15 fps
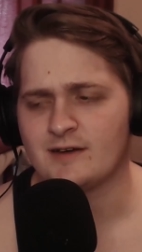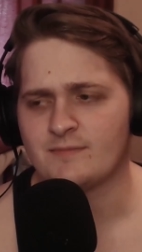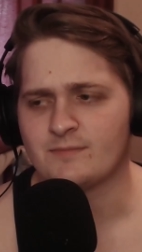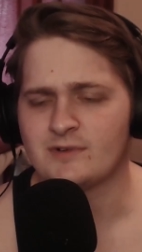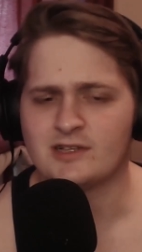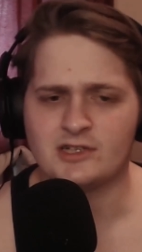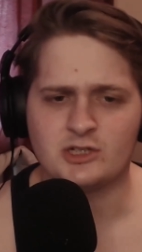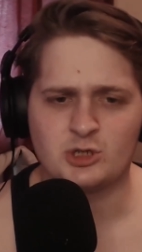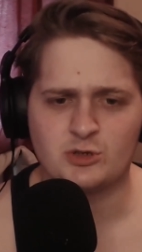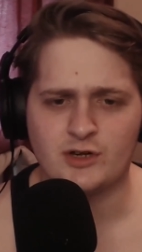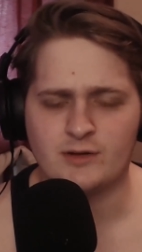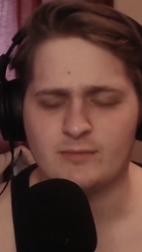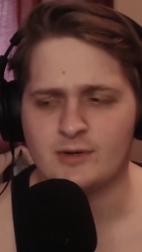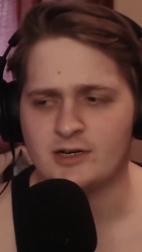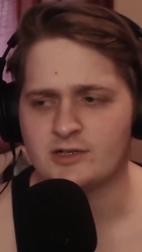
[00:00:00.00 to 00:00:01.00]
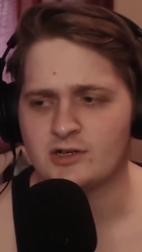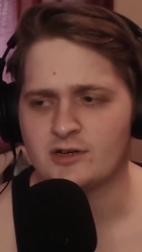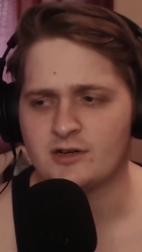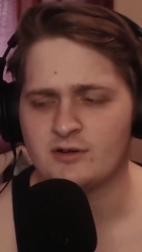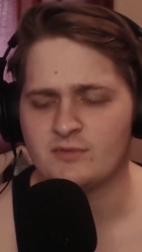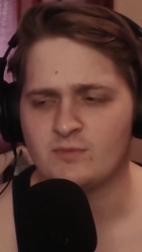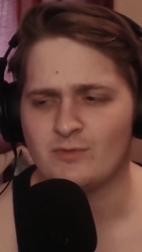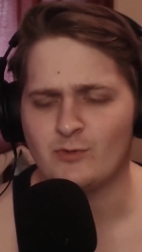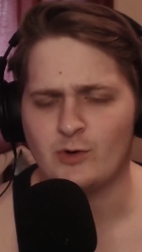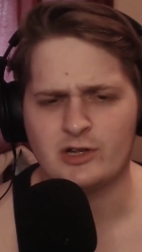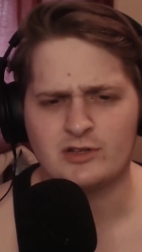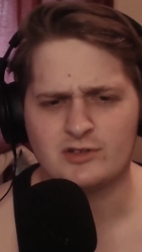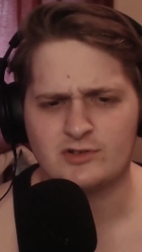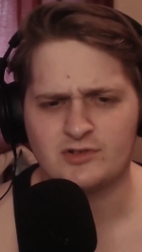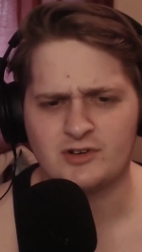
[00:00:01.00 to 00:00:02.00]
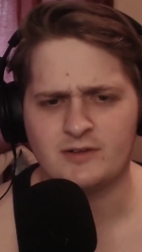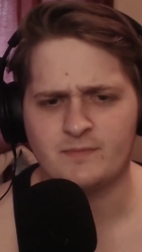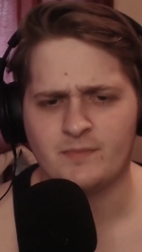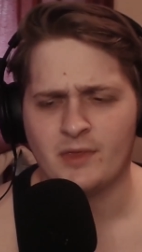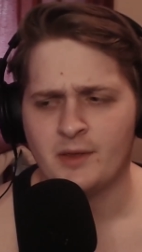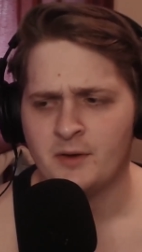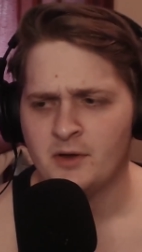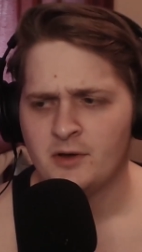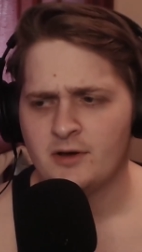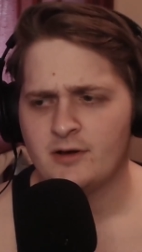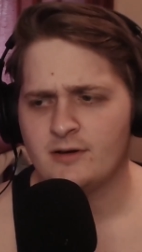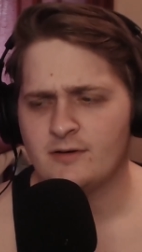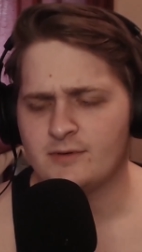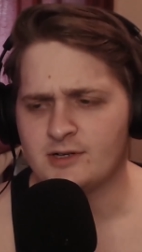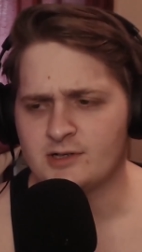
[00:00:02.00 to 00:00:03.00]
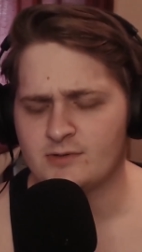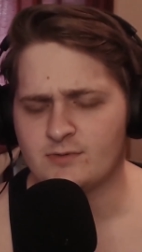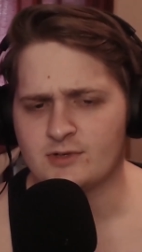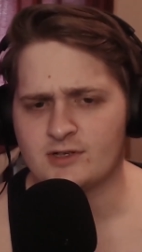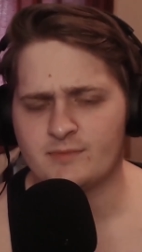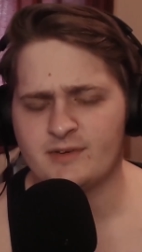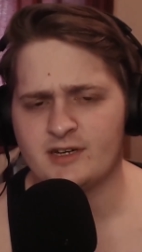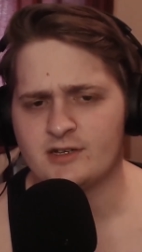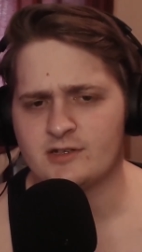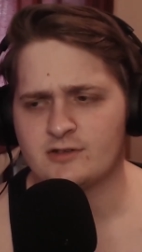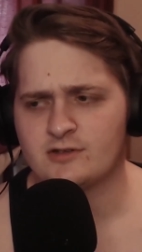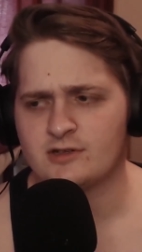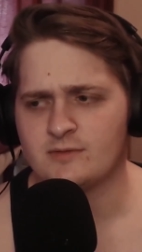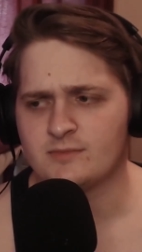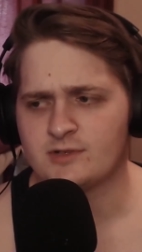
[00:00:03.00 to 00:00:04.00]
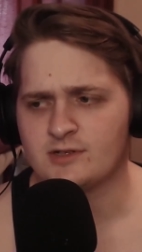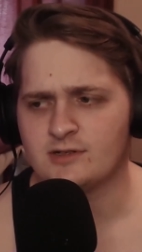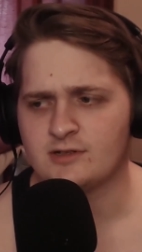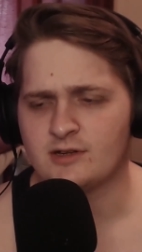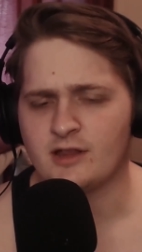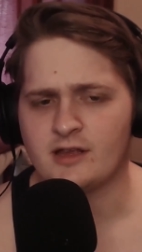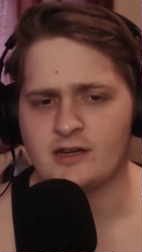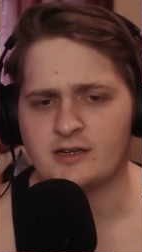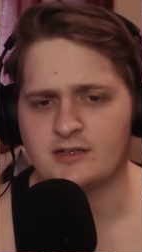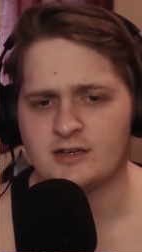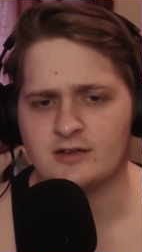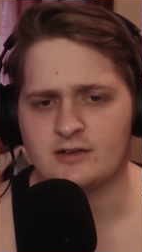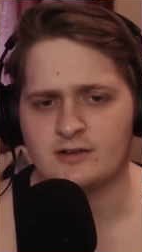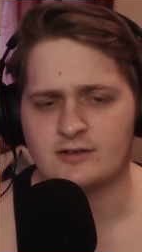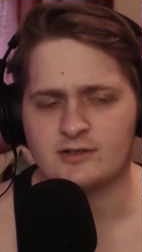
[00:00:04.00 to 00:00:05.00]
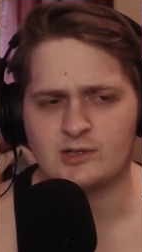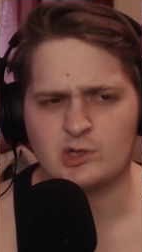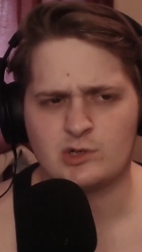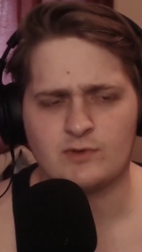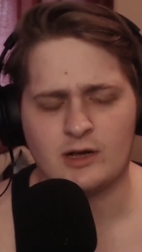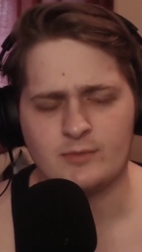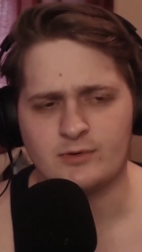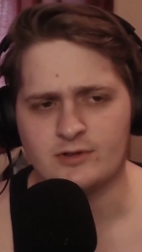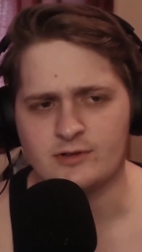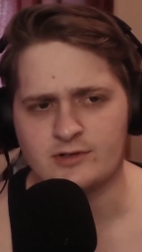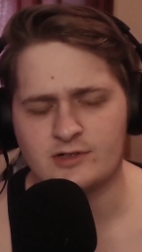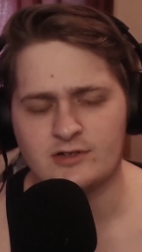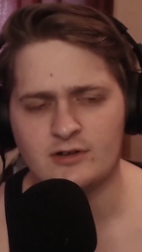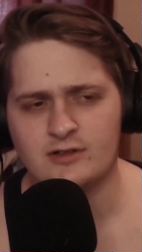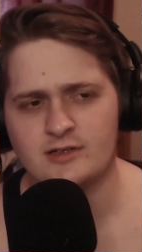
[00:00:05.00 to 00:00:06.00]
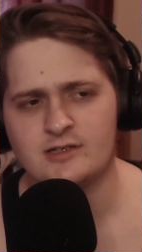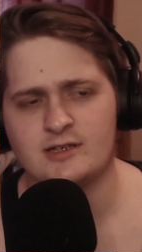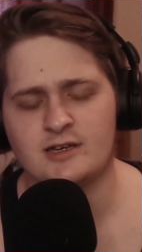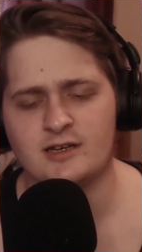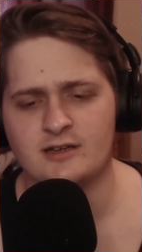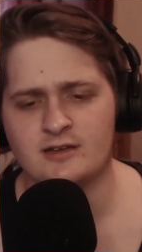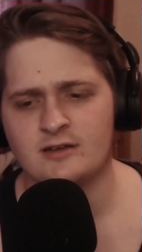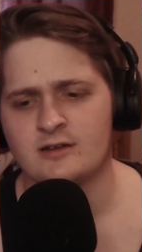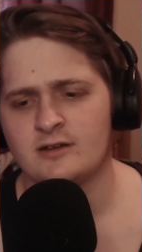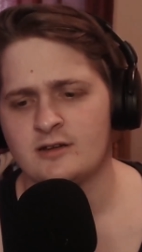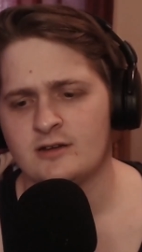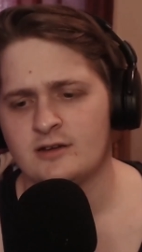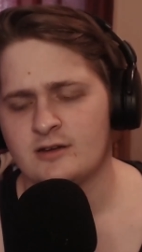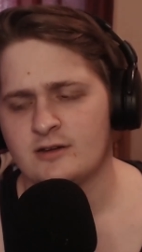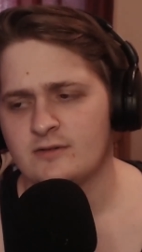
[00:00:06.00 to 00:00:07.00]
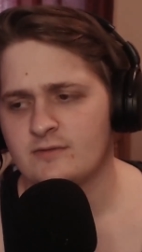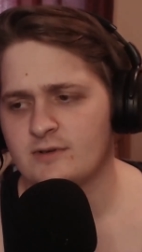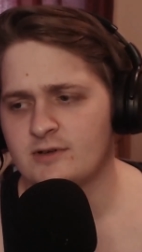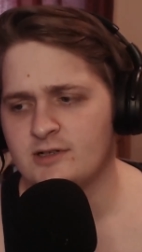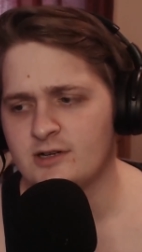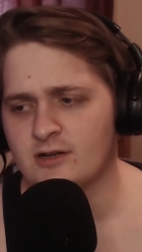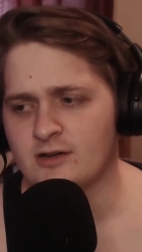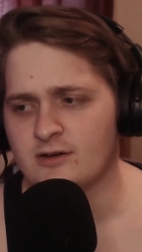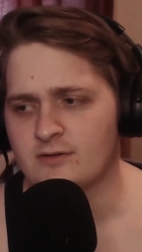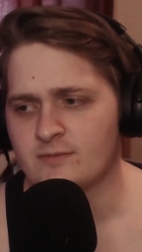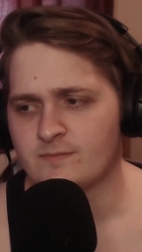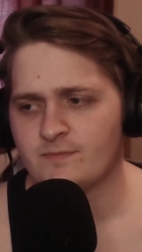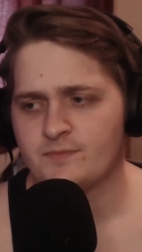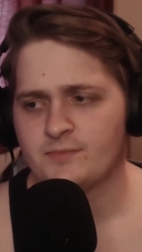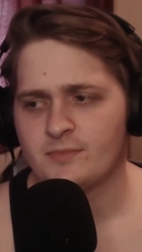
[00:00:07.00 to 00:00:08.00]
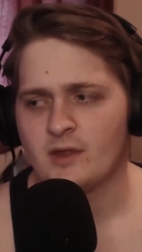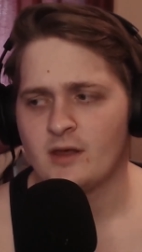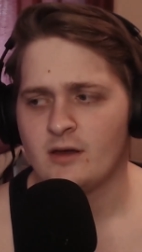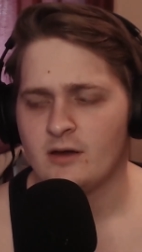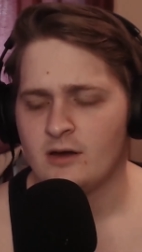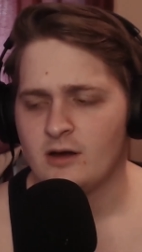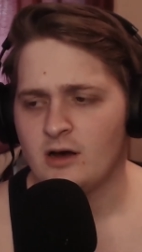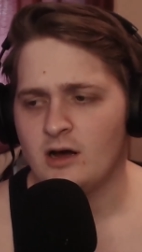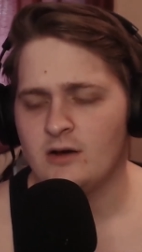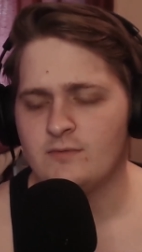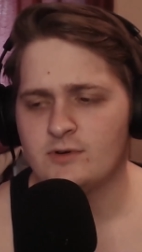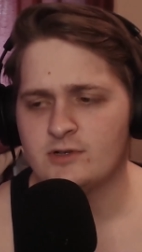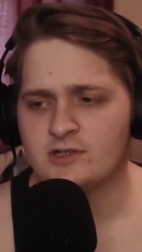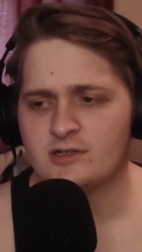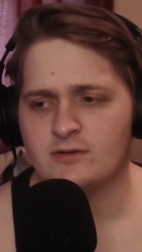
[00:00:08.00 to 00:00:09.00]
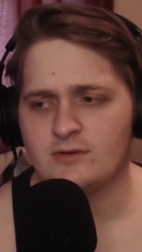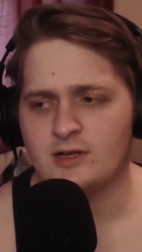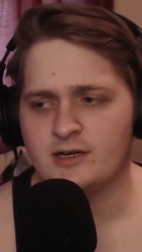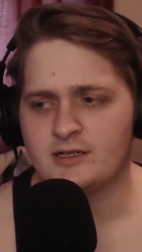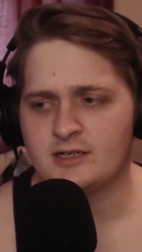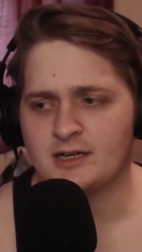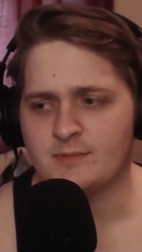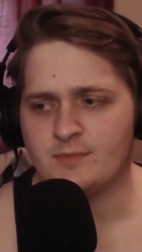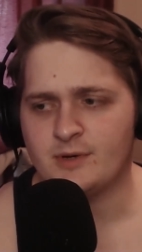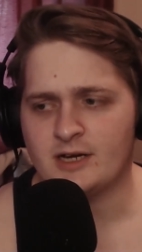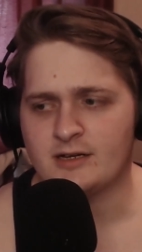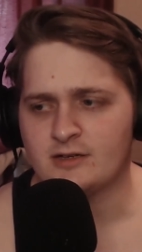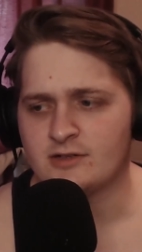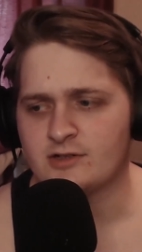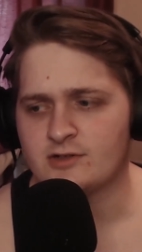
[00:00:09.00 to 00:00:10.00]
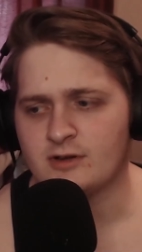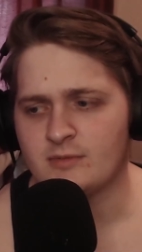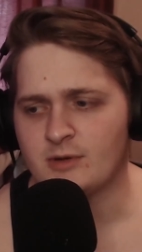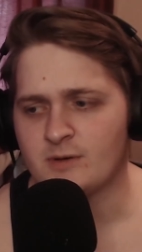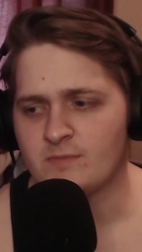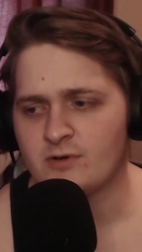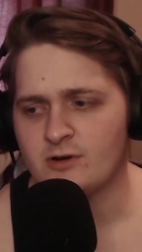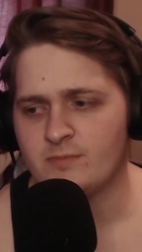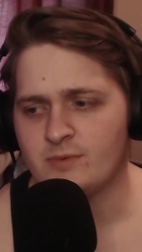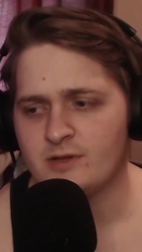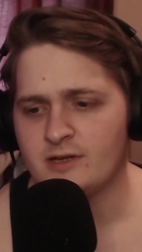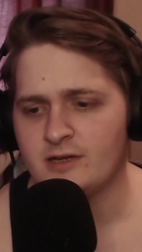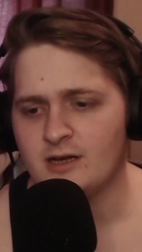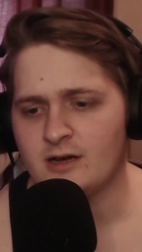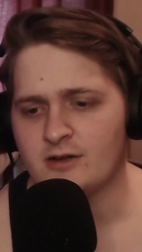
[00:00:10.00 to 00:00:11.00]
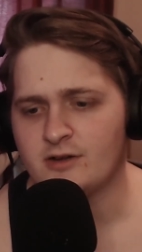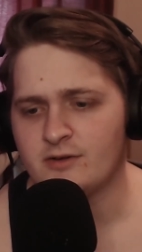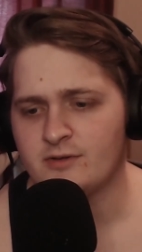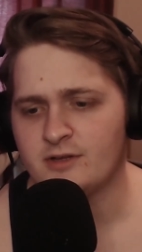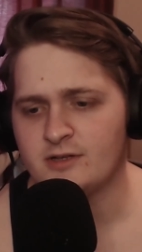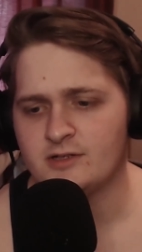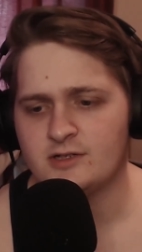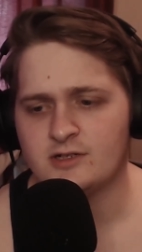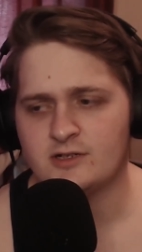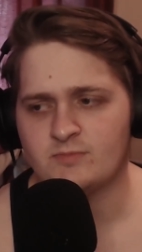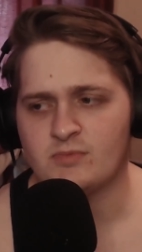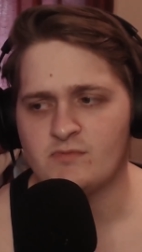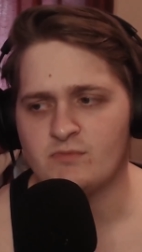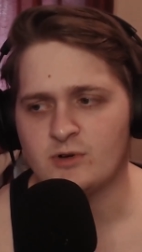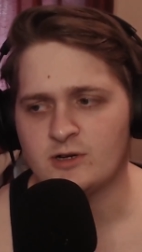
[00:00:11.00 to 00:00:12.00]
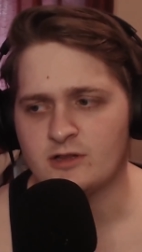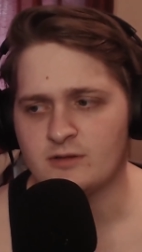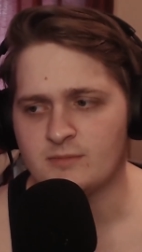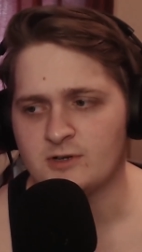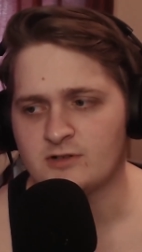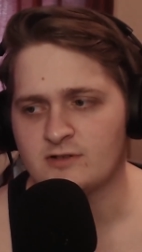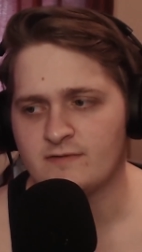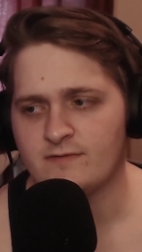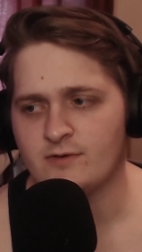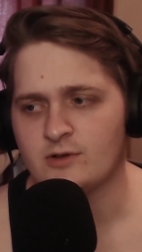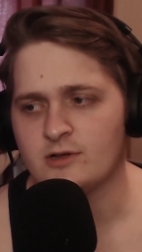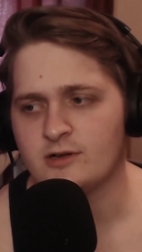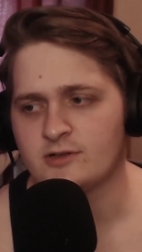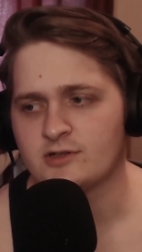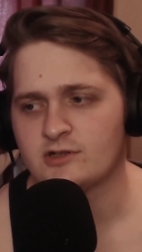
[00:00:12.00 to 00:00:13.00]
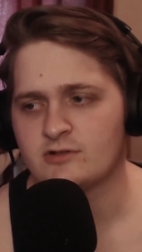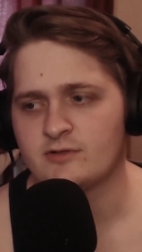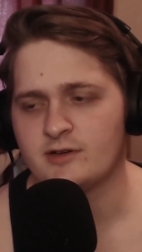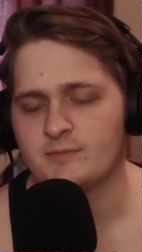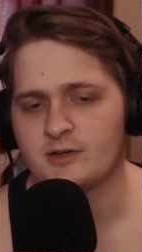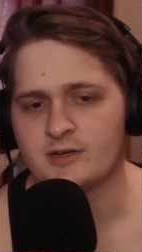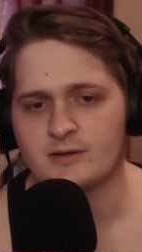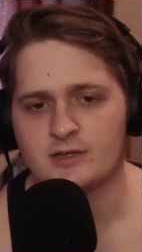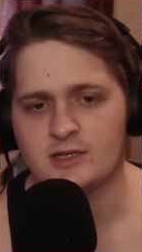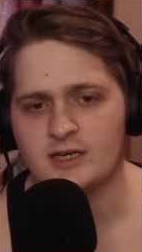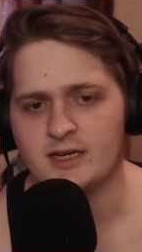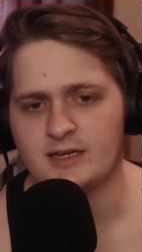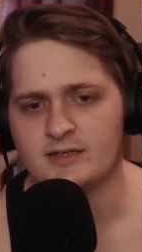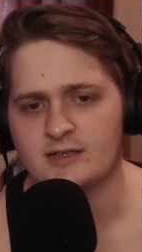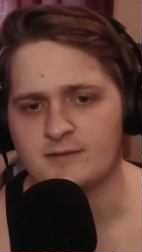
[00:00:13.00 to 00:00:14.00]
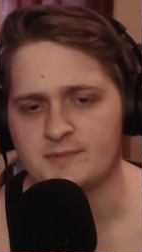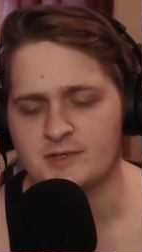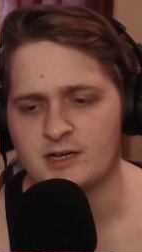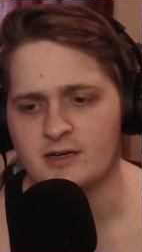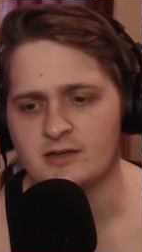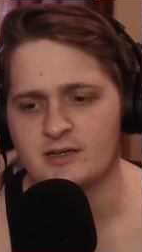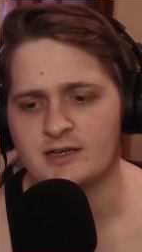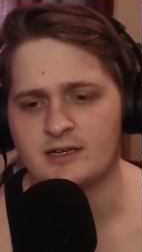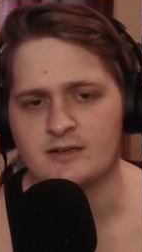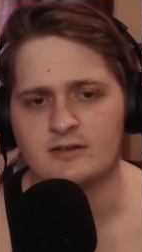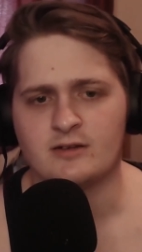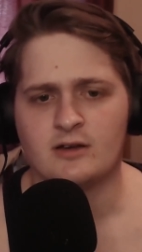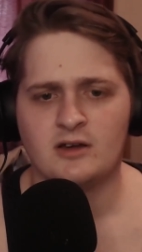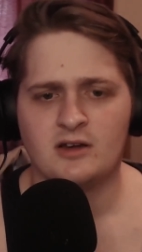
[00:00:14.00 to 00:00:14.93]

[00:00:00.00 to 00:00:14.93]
I haven't really streamed much. I did one stream, which was a bit of Simpsons, and then it turned into Scrabble and Solitaire, which I would still like to get back into streaming properly. I know this year's been one of the most full-on streaming years I've done in